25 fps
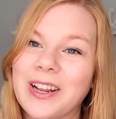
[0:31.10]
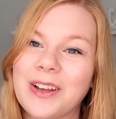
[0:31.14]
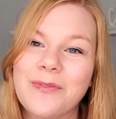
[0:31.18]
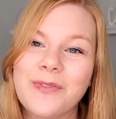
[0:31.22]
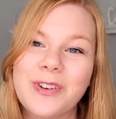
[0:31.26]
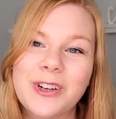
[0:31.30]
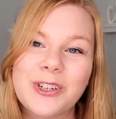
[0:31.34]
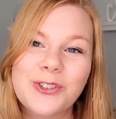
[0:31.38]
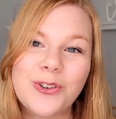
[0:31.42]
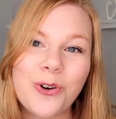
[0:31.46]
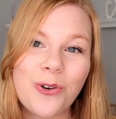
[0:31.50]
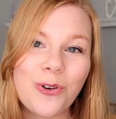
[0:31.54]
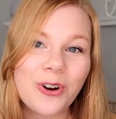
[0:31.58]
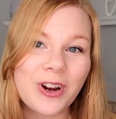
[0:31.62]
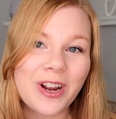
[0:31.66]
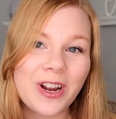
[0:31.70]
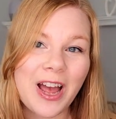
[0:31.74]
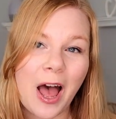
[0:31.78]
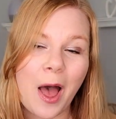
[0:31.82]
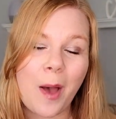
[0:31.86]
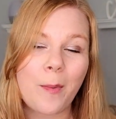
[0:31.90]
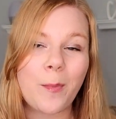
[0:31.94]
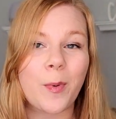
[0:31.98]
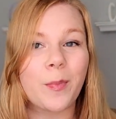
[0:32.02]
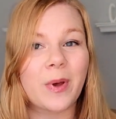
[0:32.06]
Victoria.
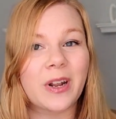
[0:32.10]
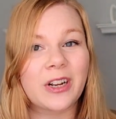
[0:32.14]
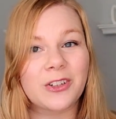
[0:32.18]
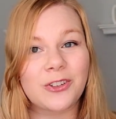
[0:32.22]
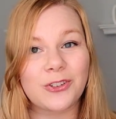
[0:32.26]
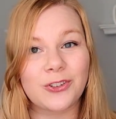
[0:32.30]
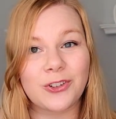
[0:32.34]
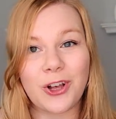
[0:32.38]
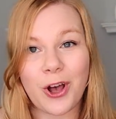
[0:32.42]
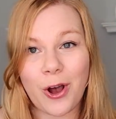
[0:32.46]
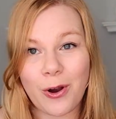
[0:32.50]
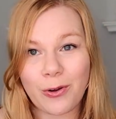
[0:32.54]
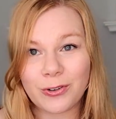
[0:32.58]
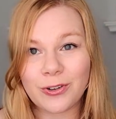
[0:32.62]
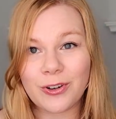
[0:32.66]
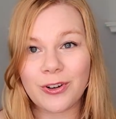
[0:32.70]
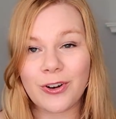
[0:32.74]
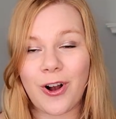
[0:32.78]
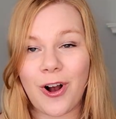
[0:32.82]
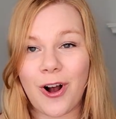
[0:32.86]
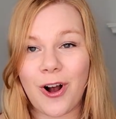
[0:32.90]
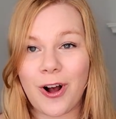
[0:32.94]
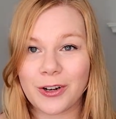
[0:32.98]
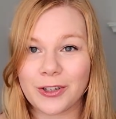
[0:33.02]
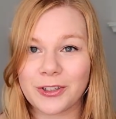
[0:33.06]
I'm a medical
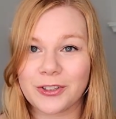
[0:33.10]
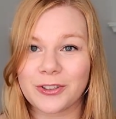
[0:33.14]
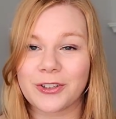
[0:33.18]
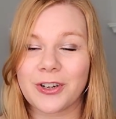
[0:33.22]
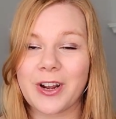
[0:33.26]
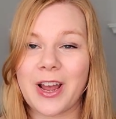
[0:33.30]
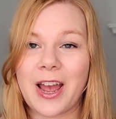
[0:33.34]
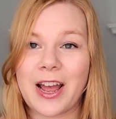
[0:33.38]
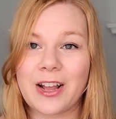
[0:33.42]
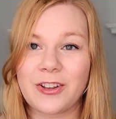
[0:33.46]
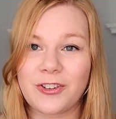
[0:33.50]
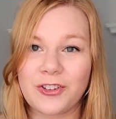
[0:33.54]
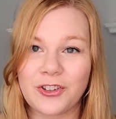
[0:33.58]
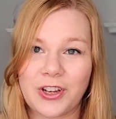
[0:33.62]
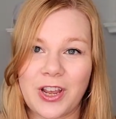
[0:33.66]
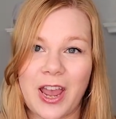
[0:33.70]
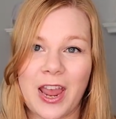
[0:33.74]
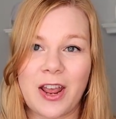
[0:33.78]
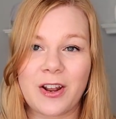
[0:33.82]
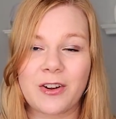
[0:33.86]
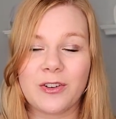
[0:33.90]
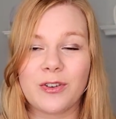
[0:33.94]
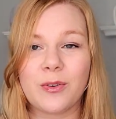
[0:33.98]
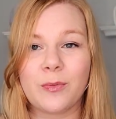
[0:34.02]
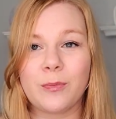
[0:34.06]
coder, auditor,
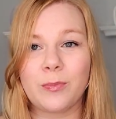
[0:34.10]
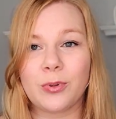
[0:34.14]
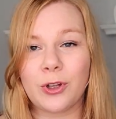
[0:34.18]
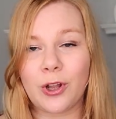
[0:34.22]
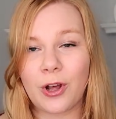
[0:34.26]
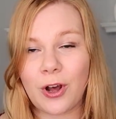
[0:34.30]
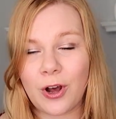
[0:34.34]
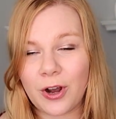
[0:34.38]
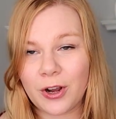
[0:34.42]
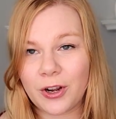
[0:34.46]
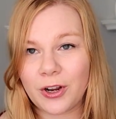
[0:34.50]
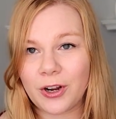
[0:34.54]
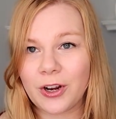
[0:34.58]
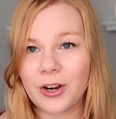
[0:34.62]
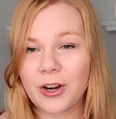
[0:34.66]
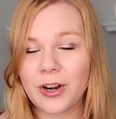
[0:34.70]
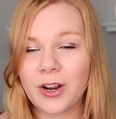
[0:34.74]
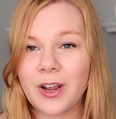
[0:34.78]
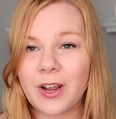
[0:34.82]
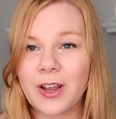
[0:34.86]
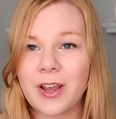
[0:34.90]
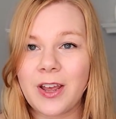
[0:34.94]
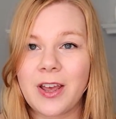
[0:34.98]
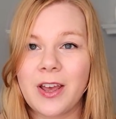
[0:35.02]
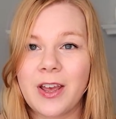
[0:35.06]
educator,
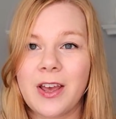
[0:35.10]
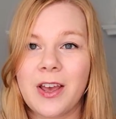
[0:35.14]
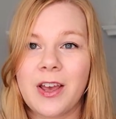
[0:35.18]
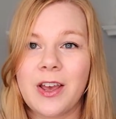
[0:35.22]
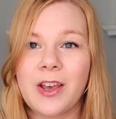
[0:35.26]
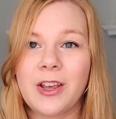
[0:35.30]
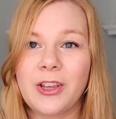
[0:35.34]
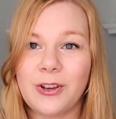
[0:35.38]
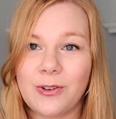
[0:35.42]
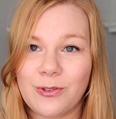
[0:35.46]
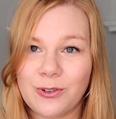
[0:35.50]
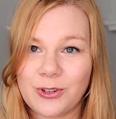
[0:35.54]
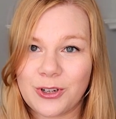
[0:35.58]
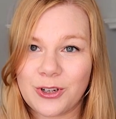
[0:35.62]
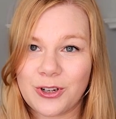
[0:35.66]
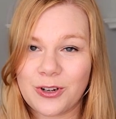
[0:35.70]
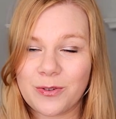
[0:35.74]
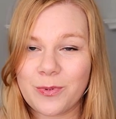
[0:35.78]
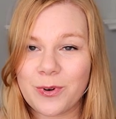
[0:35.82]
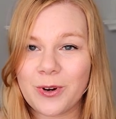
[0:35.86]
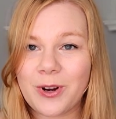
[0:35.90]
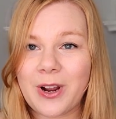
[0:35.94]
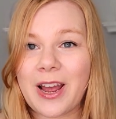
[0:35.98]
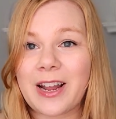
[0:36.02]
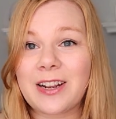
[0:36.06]
blogger,
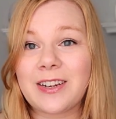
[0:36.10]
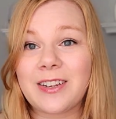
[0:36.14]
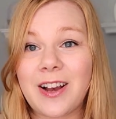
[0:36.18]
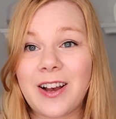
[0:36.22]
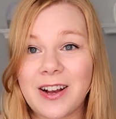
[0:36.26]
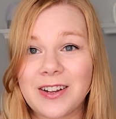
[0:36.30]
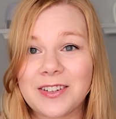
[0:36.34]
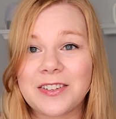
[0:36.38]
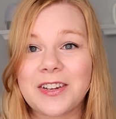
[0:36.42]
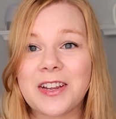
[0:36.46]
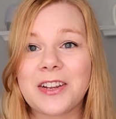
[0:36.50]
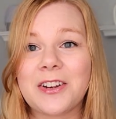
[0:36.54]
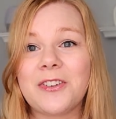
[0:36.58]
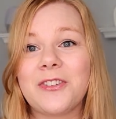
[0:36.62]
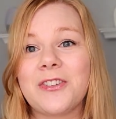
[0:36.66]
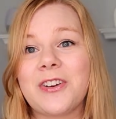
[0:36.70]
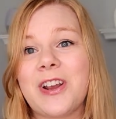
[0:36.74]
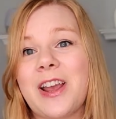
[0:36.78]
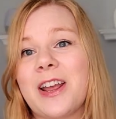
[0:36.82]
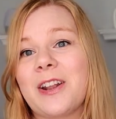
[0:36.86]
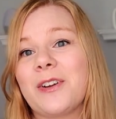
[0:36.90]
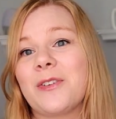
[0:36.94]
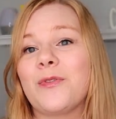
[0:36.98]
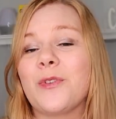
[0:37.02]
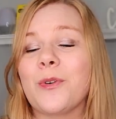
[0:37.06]
YouTuber, and content
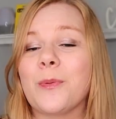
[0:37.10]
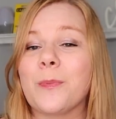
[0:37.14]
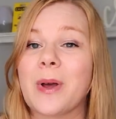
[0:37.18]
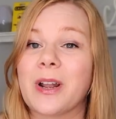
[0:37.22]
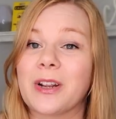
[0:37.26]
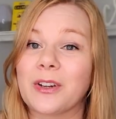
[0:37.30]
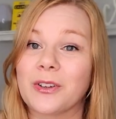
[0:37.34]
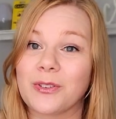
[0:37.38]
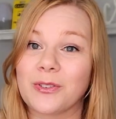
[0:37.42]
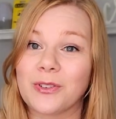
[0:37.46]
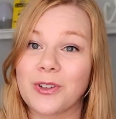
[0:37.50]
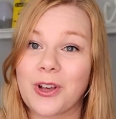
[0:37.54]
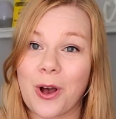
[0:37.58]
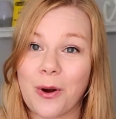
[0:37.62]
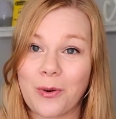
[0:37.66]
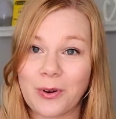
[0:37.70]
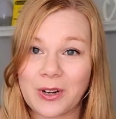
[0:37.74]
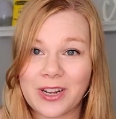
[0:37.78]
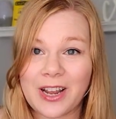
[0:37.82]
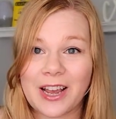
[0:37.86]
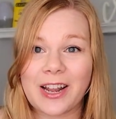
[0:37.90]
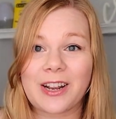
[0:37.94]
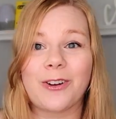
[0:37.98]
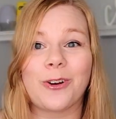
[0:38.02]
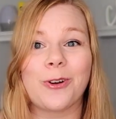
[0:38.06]
creator for medical
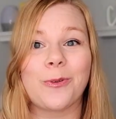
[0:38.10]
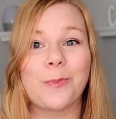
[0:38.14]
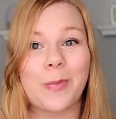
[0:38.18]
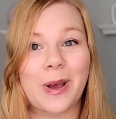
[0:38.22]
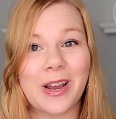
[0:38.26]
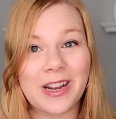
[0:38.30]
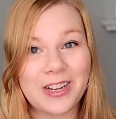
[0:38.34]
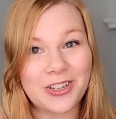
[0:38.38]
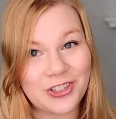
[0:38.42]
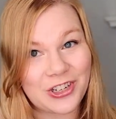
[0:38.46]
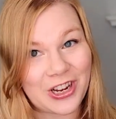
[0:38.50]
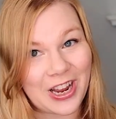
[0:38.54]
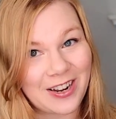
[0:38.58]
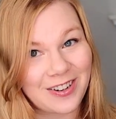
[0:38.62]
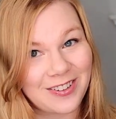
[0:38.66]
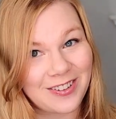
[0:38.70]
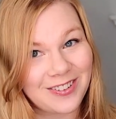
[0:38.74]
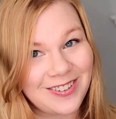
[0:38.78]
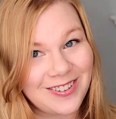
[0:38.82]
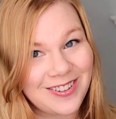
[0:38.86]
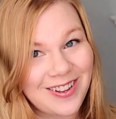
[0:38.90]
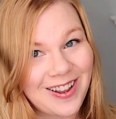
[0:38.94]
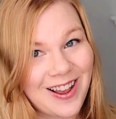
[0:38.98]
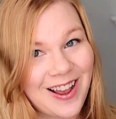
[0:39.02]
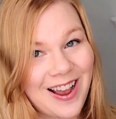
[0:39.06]
coding. And on my
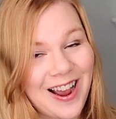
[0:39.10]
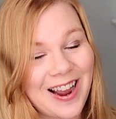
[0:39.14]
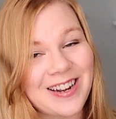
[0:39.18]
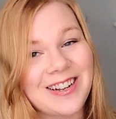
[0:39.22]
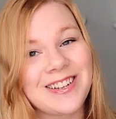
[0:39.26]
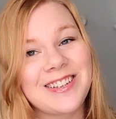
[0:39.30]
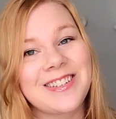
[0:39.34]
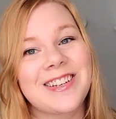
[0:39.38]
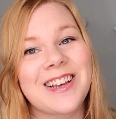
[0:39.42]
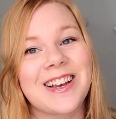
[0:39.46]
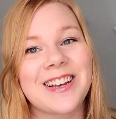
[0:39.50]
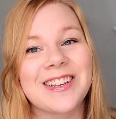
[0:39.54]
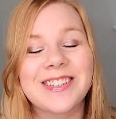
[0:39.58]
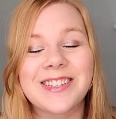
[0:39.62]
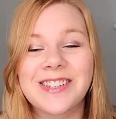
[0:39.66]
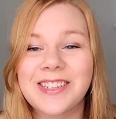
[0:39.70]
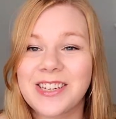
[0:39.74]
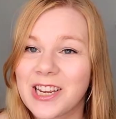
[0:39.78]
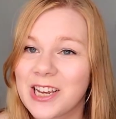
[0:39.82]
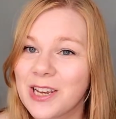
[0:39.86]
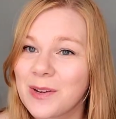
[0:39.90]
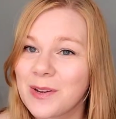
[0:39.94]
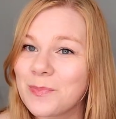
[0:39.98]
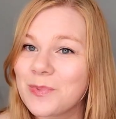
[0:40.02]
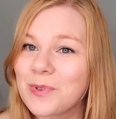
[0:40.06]
channel, I discuss
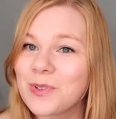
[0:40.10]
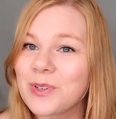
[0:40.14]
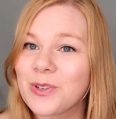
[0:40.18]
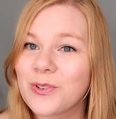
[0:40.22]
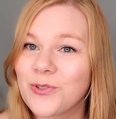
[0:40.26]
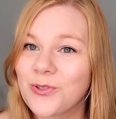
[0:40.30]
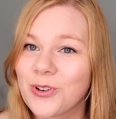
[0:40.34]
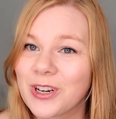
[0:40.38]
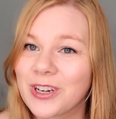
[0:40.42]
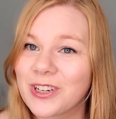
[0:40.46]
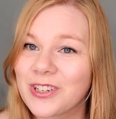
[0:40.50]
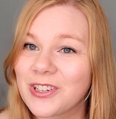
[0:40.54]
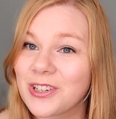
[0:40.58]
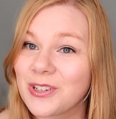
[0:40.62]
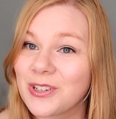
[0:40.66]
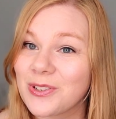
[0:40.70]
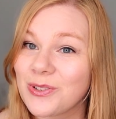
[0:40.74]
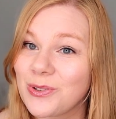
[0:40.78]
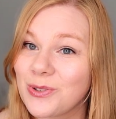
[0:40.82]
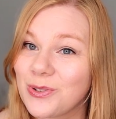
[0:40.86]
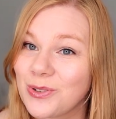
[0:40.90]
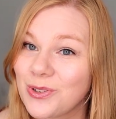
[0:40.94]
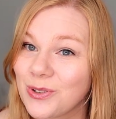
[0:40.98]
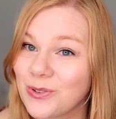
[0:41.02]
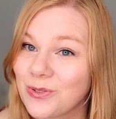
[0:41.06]
tips, tricks, and
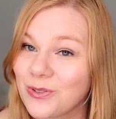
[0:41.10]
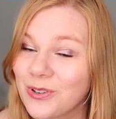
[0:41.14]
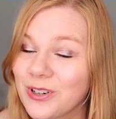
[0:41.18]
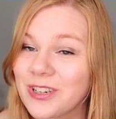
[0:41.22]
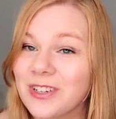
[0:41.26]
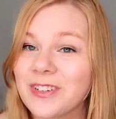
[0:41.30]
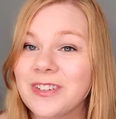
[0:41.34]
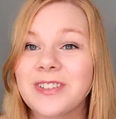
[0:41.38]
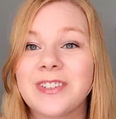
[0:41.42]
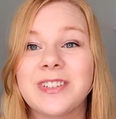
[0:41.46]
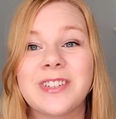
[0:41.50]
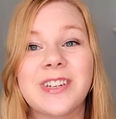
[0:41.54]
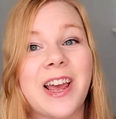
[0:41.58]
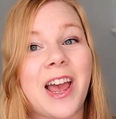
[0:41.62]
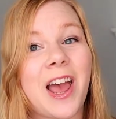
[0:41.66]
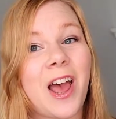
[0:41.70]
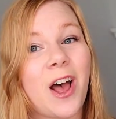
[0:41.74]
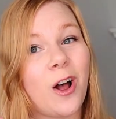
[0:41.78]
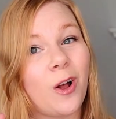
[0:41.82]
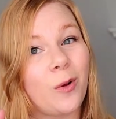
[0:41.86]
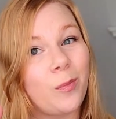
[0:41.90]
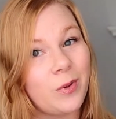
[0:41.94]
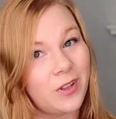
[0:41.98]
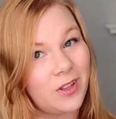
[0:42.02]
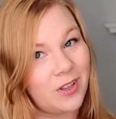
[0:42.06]
tutorials to
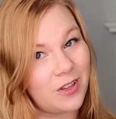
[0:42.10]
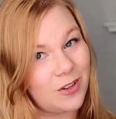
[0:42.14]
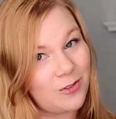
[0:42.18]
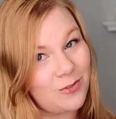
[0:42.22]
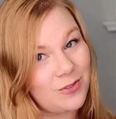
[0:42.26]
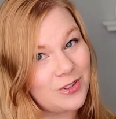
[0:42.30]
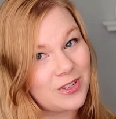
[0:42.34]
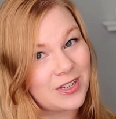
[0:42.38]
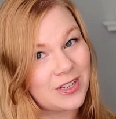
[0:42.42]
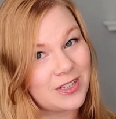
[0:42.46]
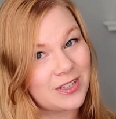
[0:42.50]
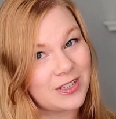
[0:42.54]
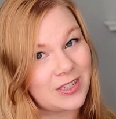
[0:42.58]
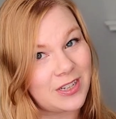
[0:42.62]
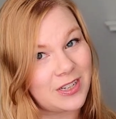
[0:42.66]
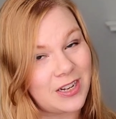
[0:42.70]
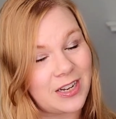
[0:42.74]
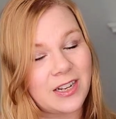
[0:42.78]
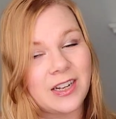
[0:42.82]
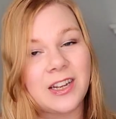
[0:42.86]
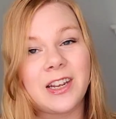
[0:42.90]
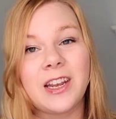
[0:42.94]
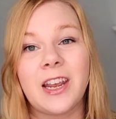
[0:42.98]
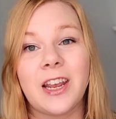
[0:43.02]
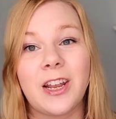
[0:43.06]
help you
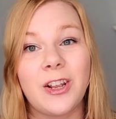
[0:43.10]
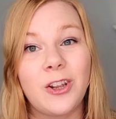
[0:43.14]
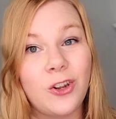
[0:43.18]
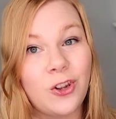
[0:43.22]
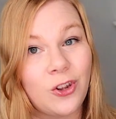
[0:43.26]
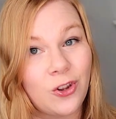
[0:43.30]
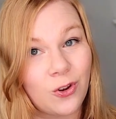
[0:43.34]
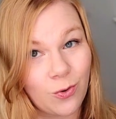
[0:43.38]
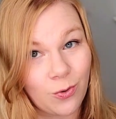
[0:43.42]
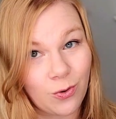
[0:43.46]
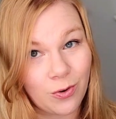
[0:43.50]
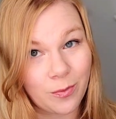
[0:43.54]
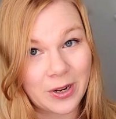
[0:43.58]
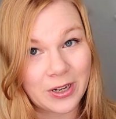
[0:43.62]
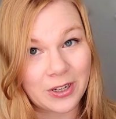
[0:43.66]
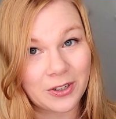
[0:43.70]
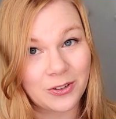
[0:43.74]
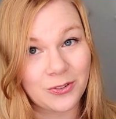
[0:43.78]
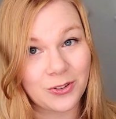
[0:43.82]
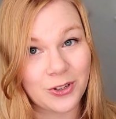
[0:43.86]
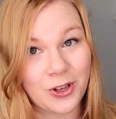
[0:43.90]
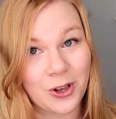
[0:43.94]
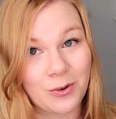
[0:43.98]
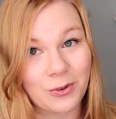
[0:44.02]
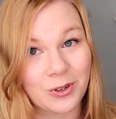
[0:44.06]
succeed in your
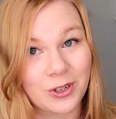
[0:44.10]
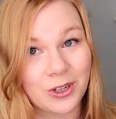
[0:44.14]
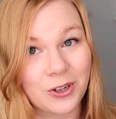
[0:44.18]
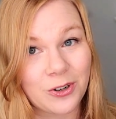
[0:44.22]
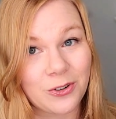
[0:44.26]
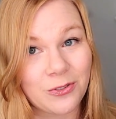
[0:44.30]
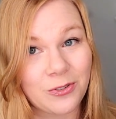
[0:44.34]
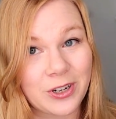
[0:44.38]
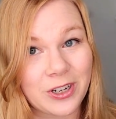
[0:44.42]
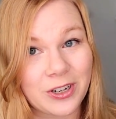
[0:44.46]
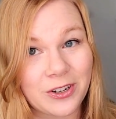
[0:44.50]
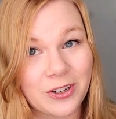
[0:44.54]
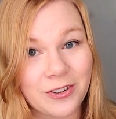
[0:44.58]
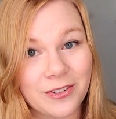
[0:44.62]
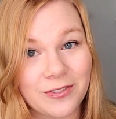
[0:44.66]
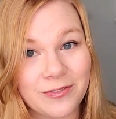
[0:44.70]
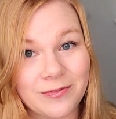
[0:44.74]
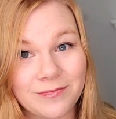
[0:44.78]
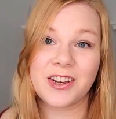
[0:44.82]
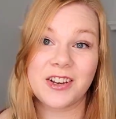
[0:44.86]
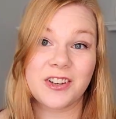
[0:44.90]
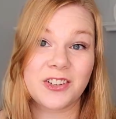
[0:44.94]
medical coding career.